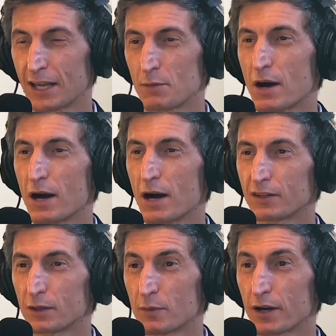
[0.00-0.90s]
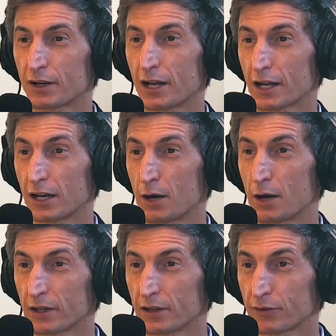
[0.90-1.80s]
came out in the American
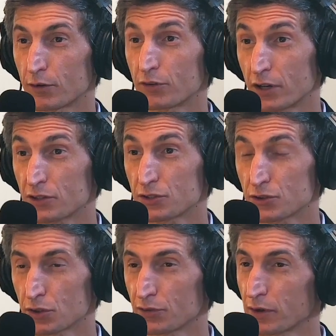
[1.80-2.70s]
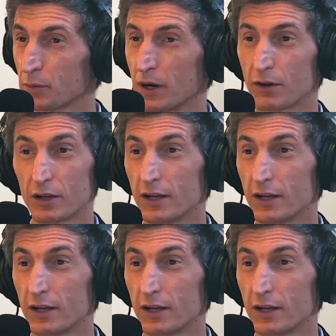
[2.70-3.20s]
Economic Association survey about,